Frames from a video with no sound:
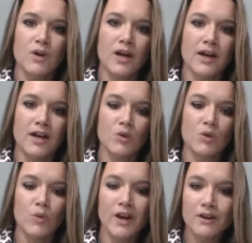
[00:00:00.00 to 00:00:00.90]

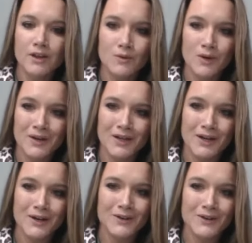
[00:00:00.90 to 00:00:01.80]
um, where you want to
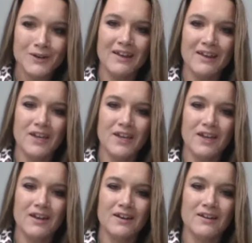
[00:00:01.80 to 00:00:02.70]
go, and
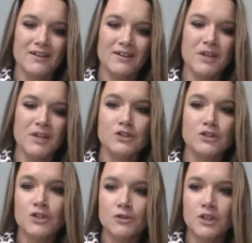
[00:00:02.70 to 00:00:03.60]
then
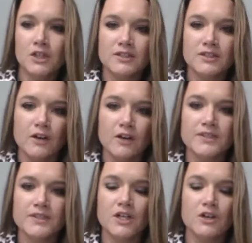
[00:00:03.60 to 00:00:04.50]
being true to
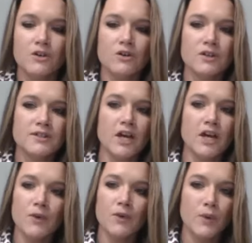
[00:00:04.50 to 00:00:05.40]
yourself. So,
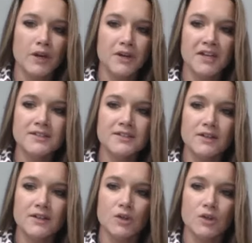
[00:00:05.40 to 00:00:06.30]
self
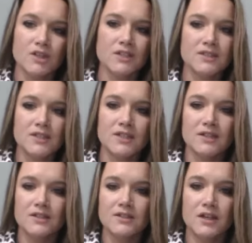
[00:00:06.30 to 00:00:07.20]
awareness, of course,
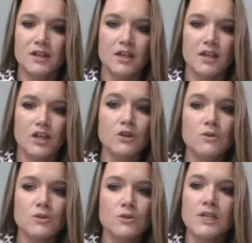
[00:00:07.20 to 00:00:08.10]
is a
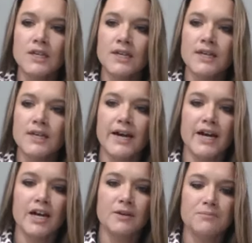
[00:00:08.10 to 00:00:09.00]
huge
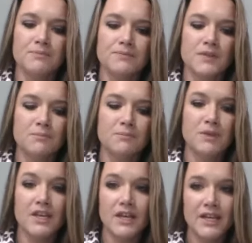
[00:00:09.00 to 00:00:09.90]
um,
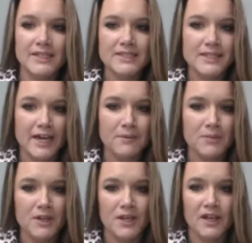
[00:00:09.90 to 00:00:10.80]
beginning
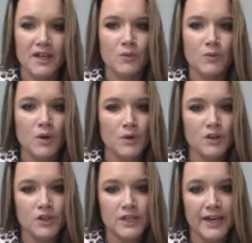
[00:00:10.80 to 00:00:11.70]
step in what
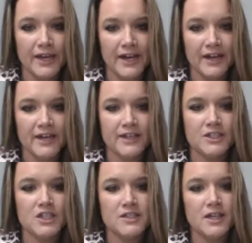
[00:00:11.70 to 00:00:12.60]
we're looking at,
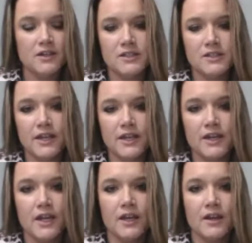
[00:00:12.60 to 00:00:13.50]
and just
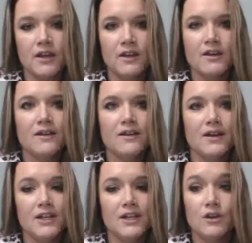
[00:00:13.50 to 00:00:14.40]
understanding
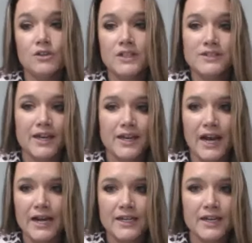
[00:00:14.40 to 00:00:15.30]
you know, just like
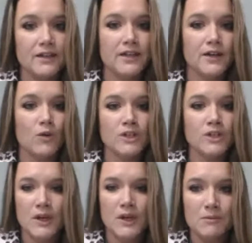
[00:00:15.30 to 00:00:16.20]
I did. You know, what
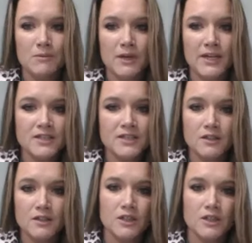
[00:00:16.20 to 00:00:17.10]
do I want my days
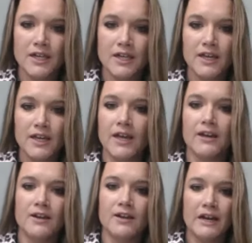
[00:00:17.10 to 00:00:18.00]
to look like?
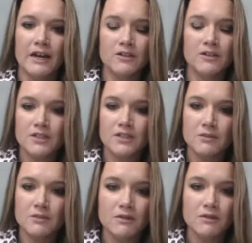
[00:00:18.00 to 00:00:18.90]
And how is this going
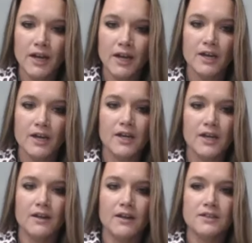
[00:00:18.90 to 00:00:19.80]
to be ran?
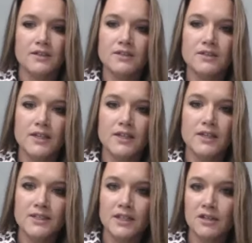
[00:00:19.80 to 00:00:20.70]
And
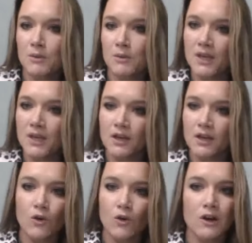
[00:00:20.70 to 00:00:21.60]
is it going to be me
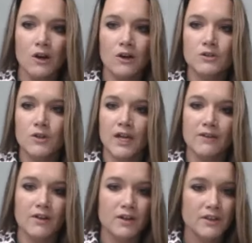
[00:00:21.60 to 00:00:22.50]
or do I
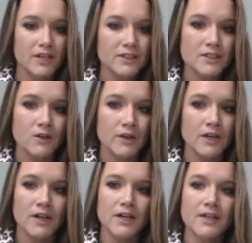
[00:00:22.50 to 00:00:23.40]
have other things going
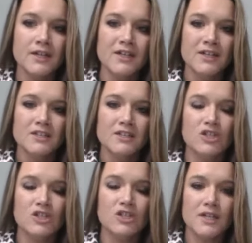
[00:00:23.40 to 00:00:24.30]
on? So
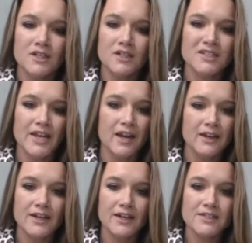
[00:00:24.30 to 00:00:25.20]
just
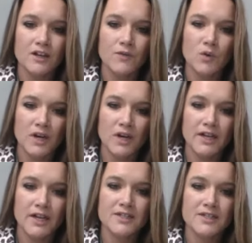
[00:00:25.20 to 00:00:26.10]
understanding that self
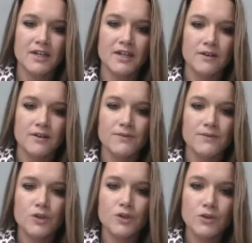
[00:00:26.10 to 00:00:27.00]
awareness of
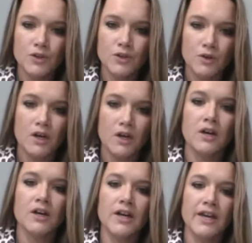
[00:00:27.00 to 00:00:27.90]
who you
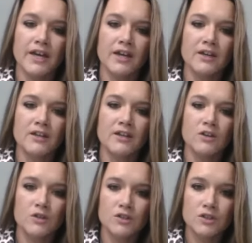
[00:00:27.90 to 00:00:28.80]
are and
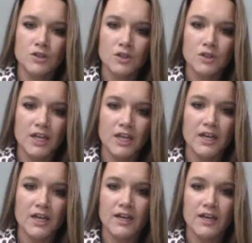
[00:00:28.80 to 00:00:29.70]
your
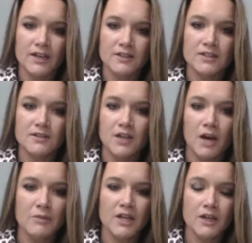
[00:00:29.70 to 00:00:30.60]
story and
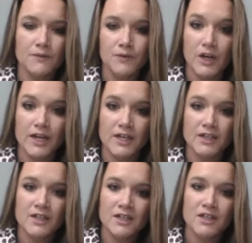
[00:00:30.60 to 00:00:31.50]
not being
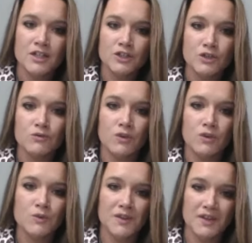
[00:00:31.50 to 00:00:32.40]
afraid to
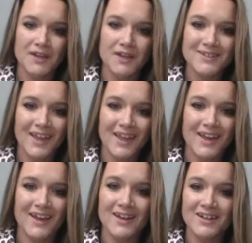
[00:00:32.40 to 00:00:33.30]
run with it
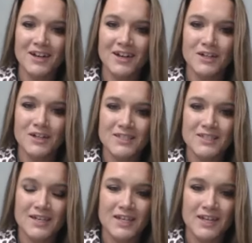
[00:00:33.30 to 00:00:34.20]
and
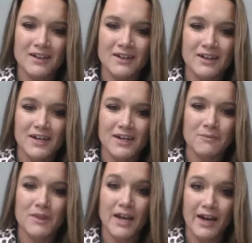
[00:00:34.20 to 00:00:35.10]
understanding
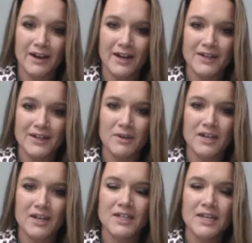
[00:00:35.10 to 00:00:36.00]
um, that
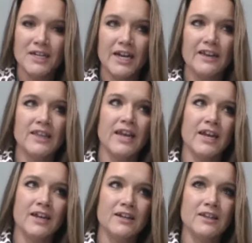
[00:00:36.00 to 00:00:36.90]
aspect. And
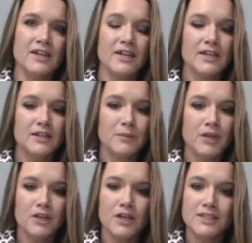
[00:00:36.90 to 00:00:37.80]
then the, another
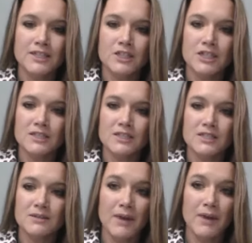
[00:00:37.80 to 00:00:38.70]
pillar is just
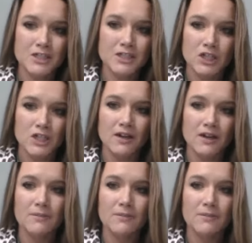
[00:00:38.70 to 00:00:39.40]
mastery,